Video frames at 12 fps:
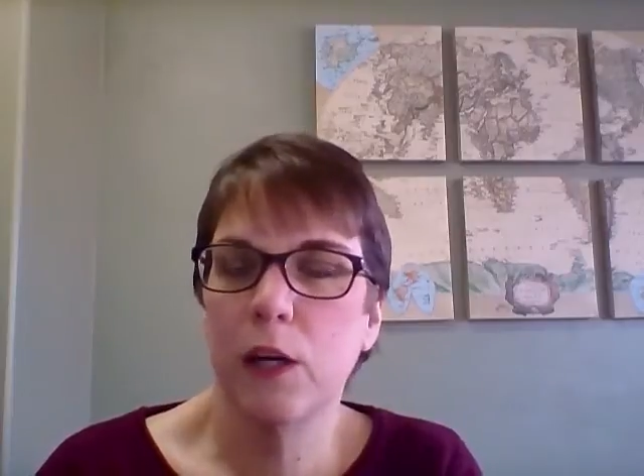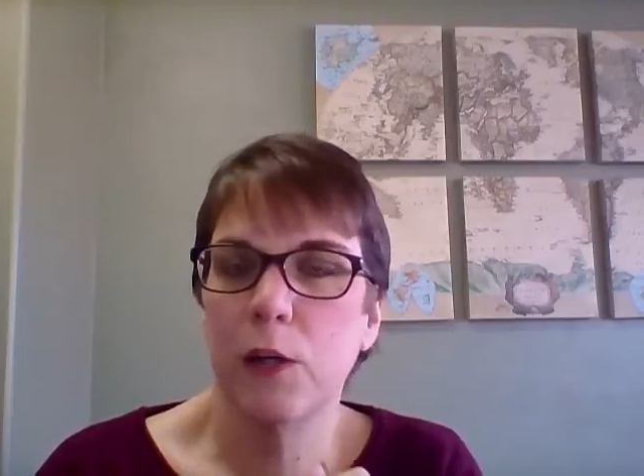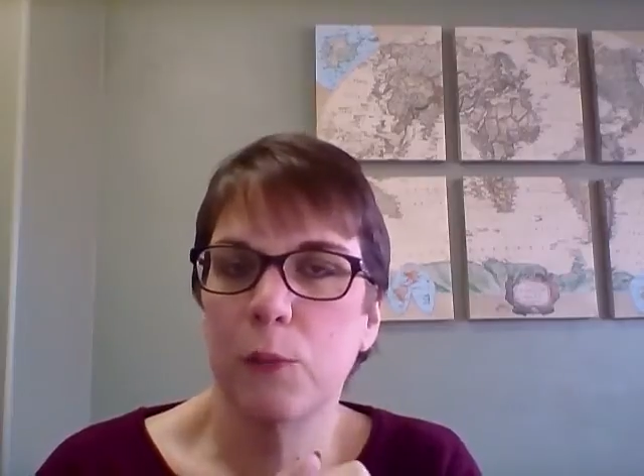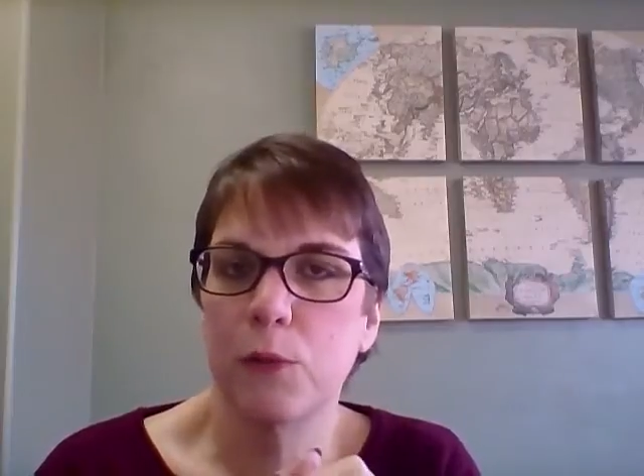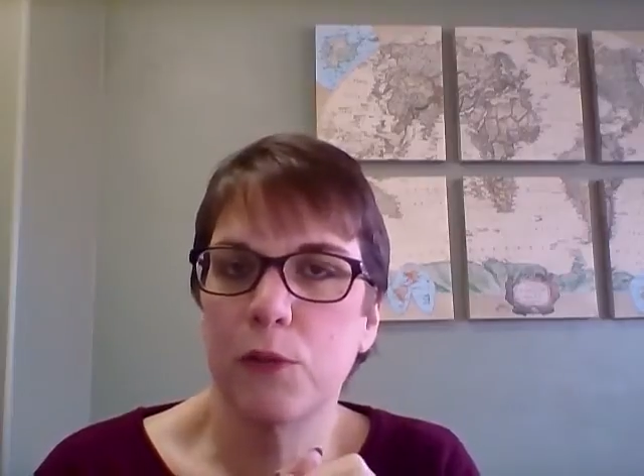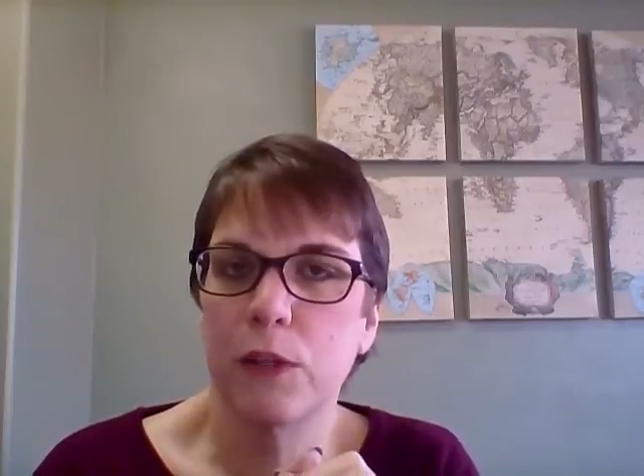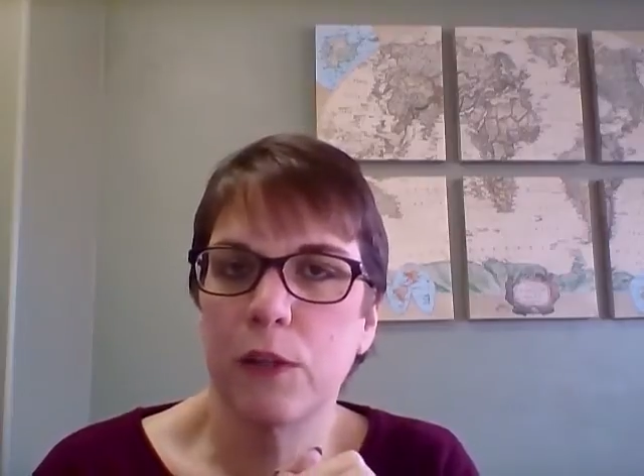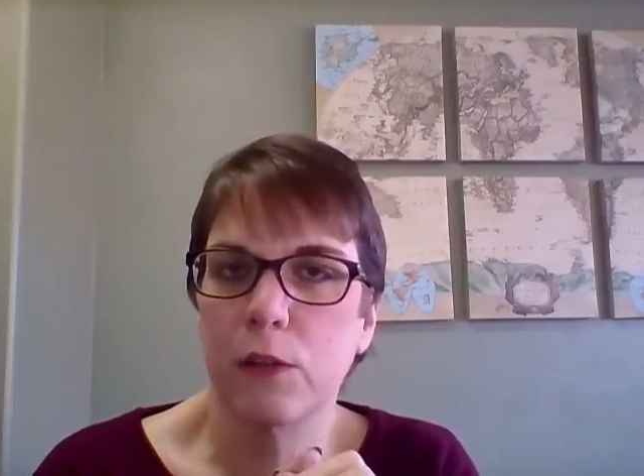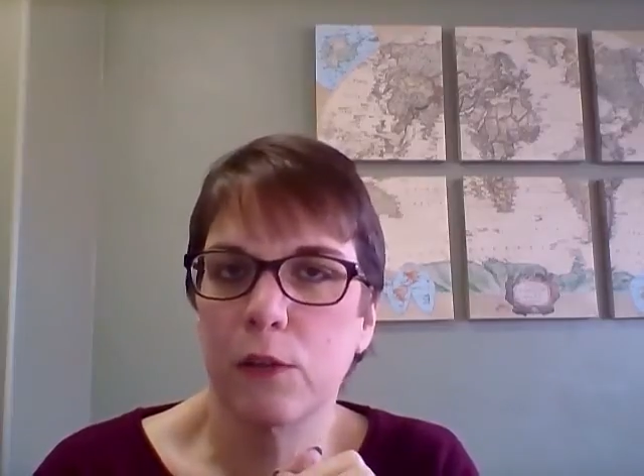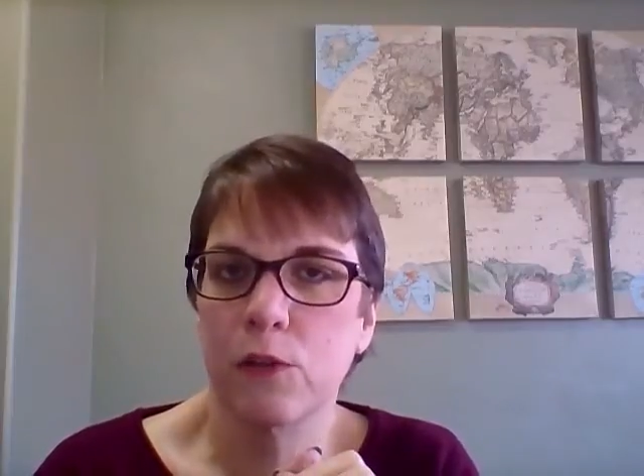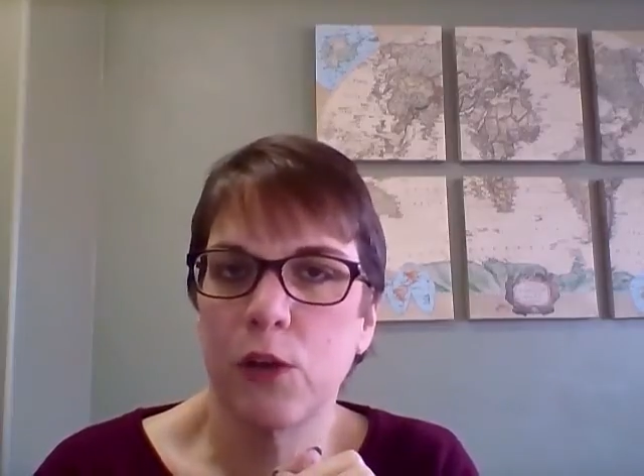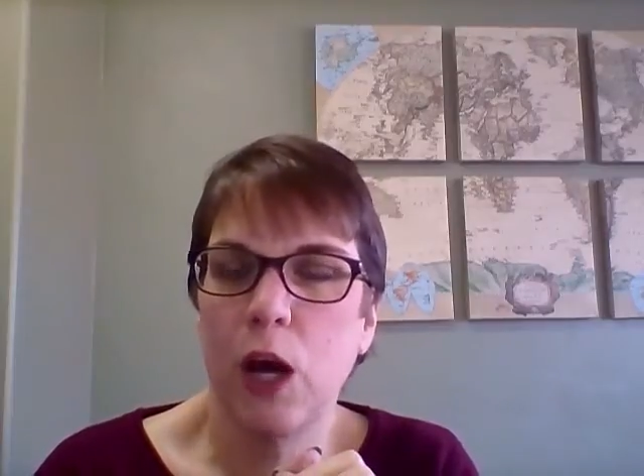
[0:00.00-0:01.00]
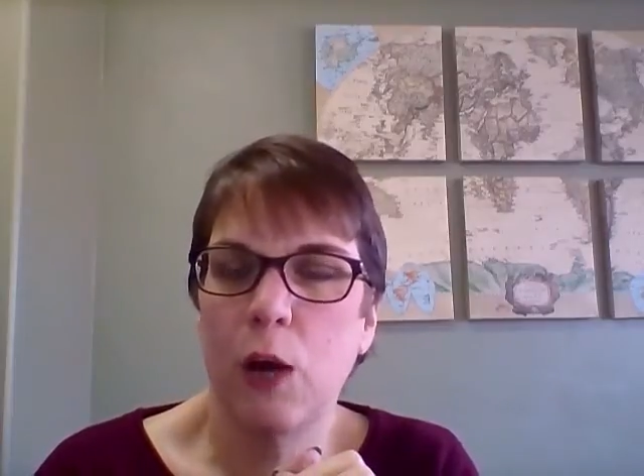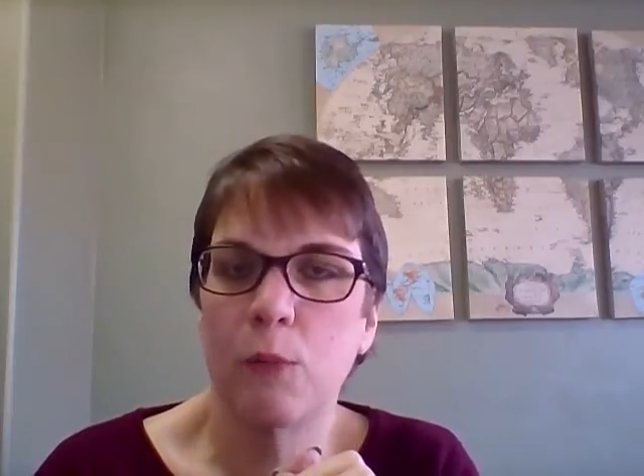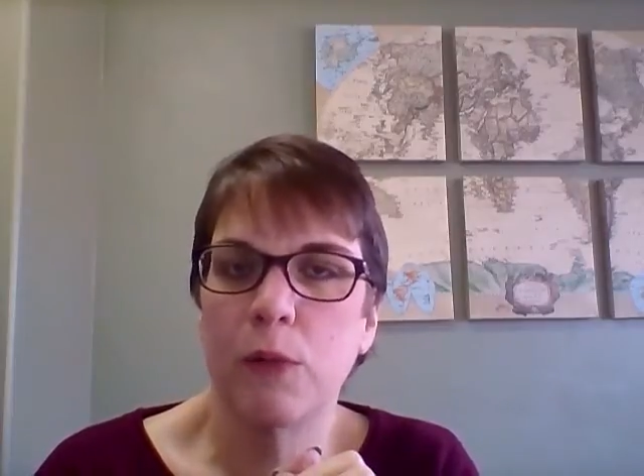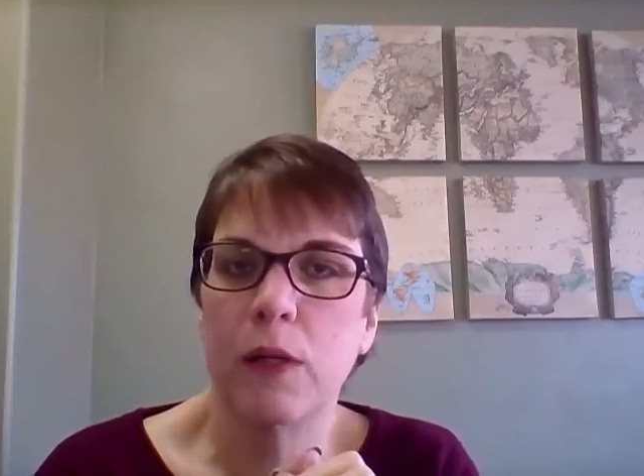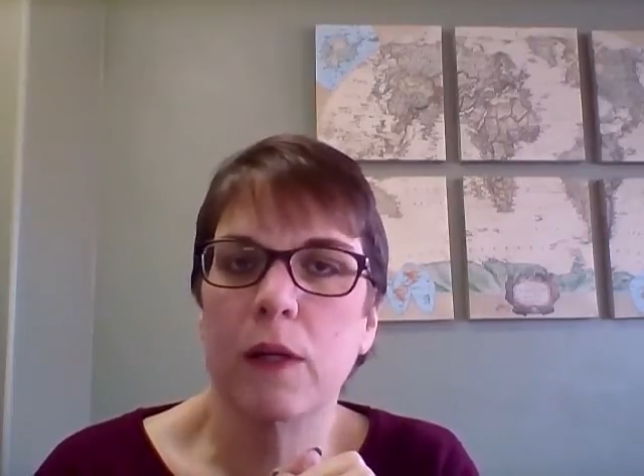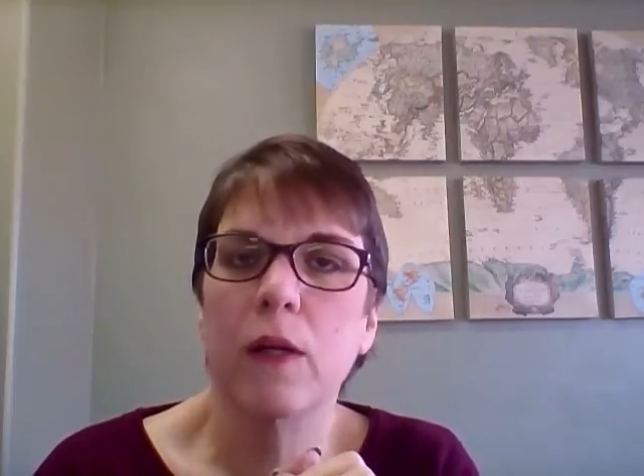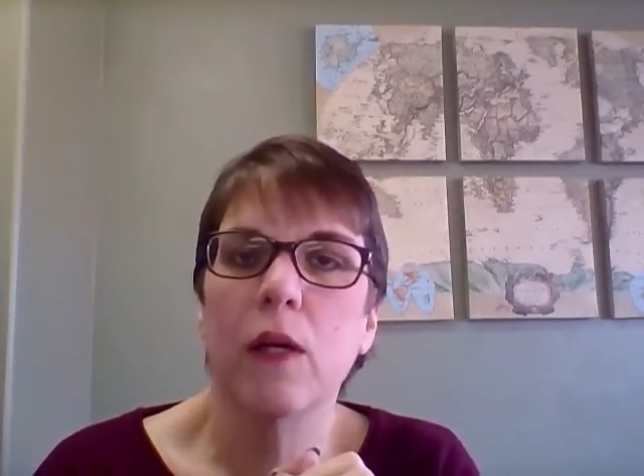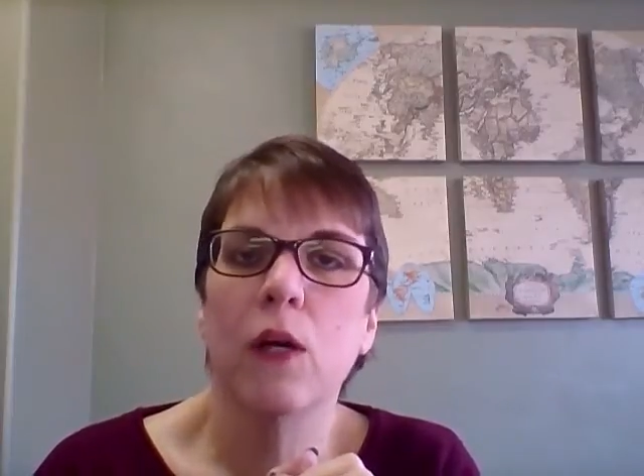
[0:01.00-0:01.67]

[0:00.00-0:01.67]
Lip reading: on a particular topic,